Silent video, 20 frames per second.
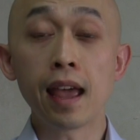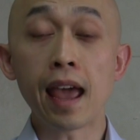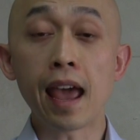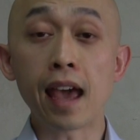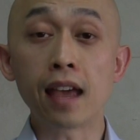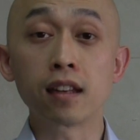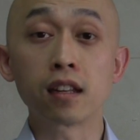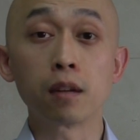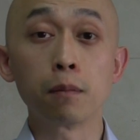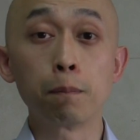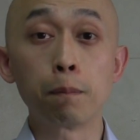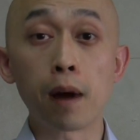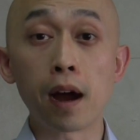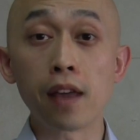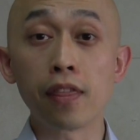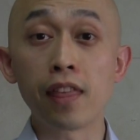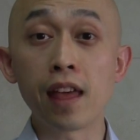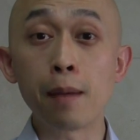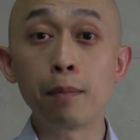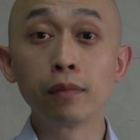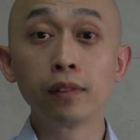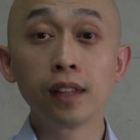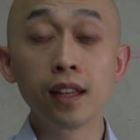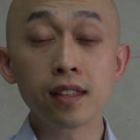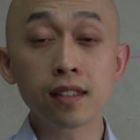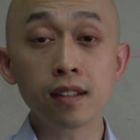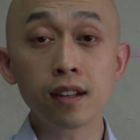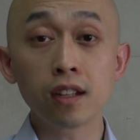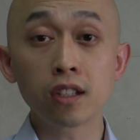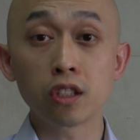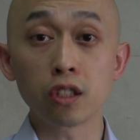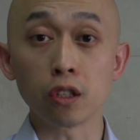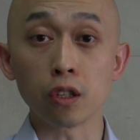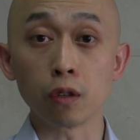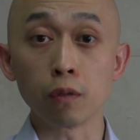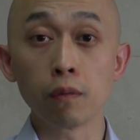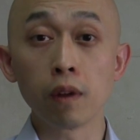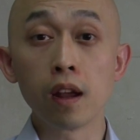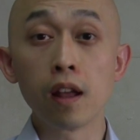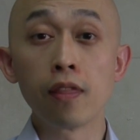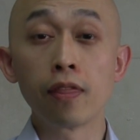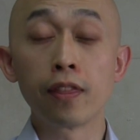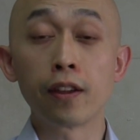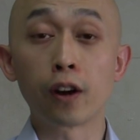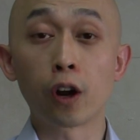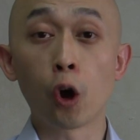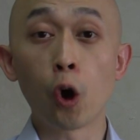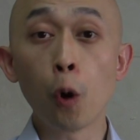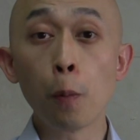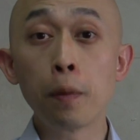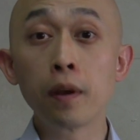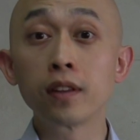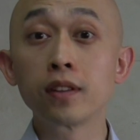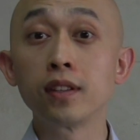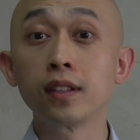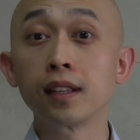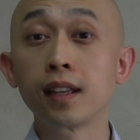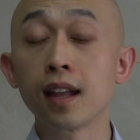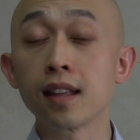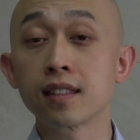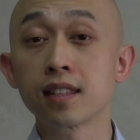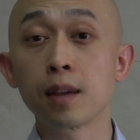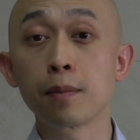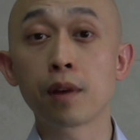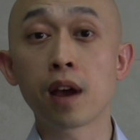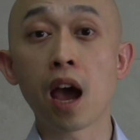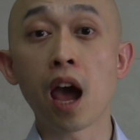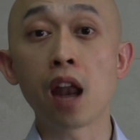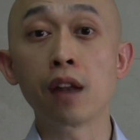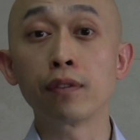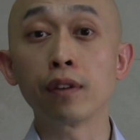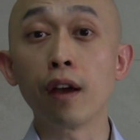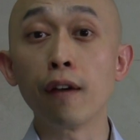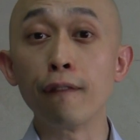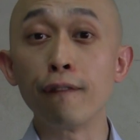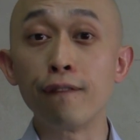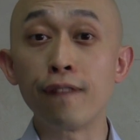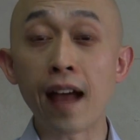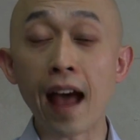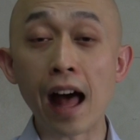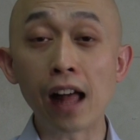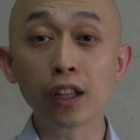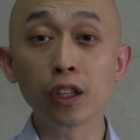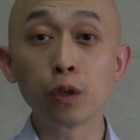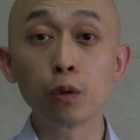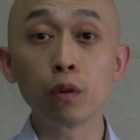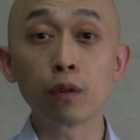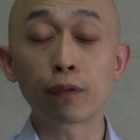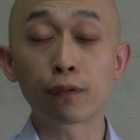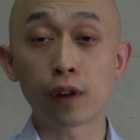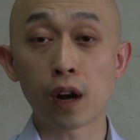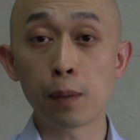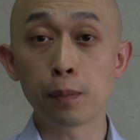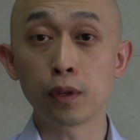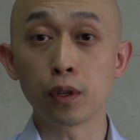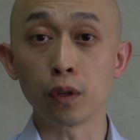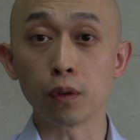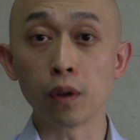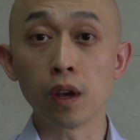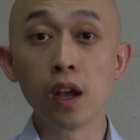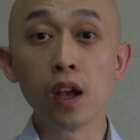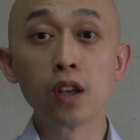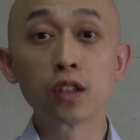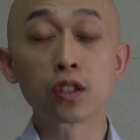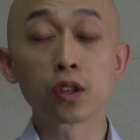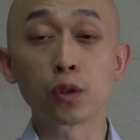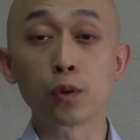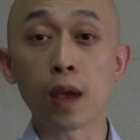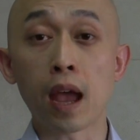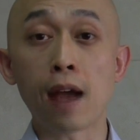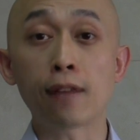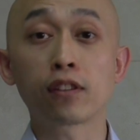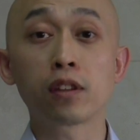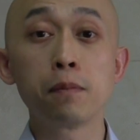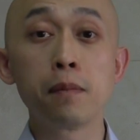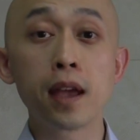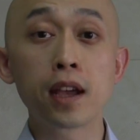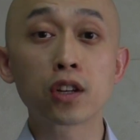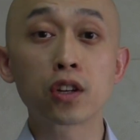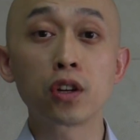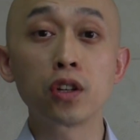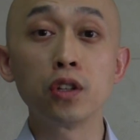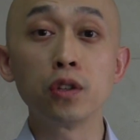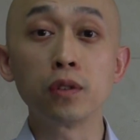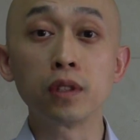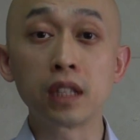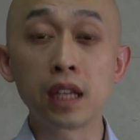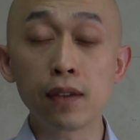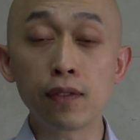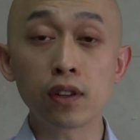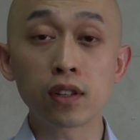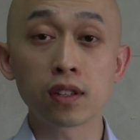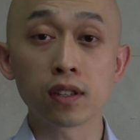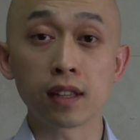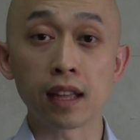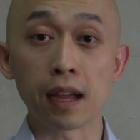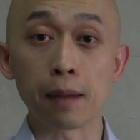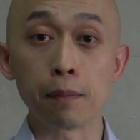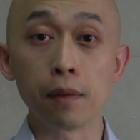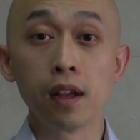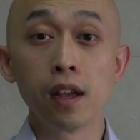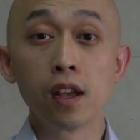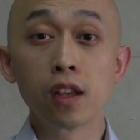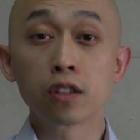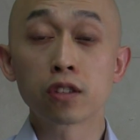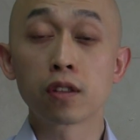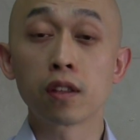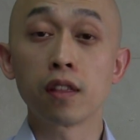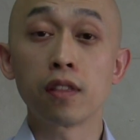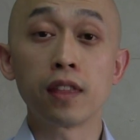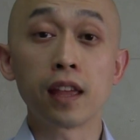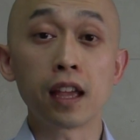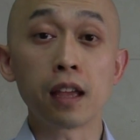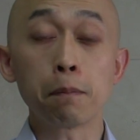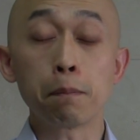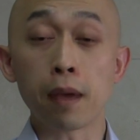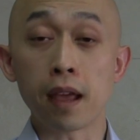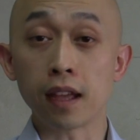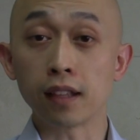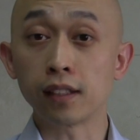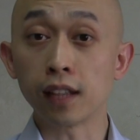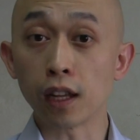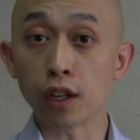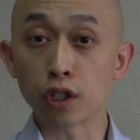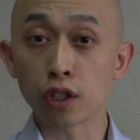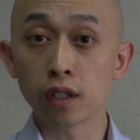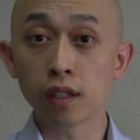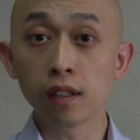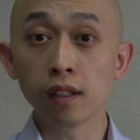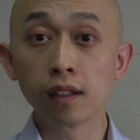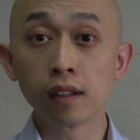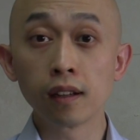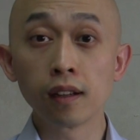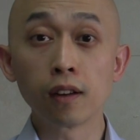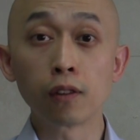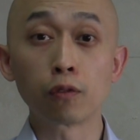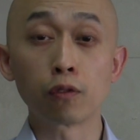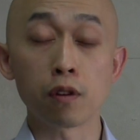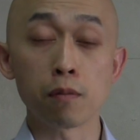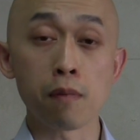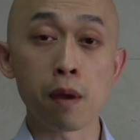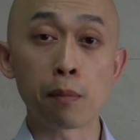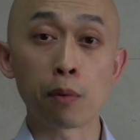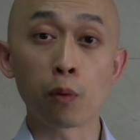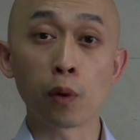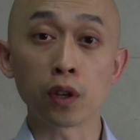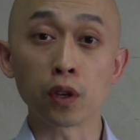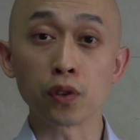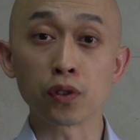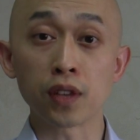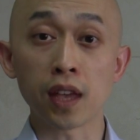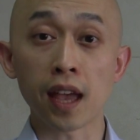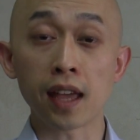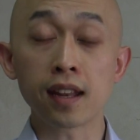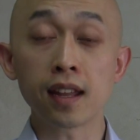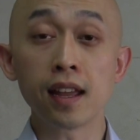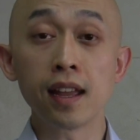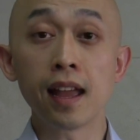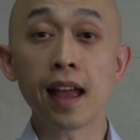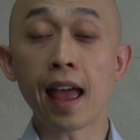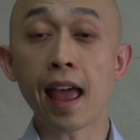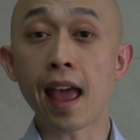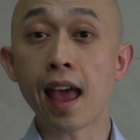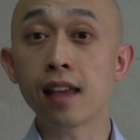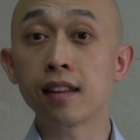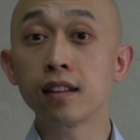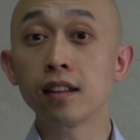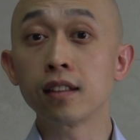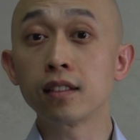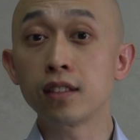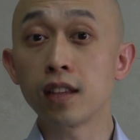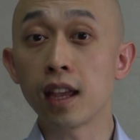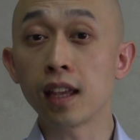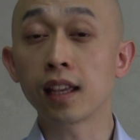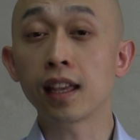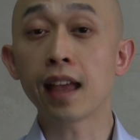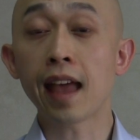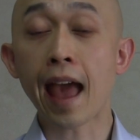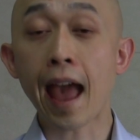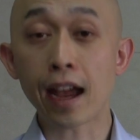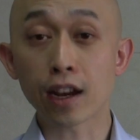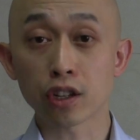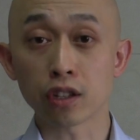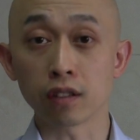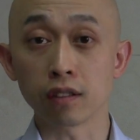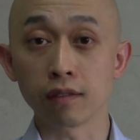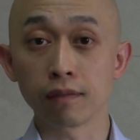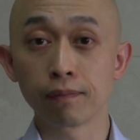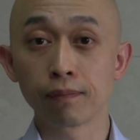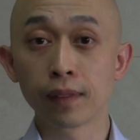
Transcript: And by them listening to you, they're hoping to get some kind of value from you. So you have to make sure you give it to them so that they pay attention, remember what you said, and take action.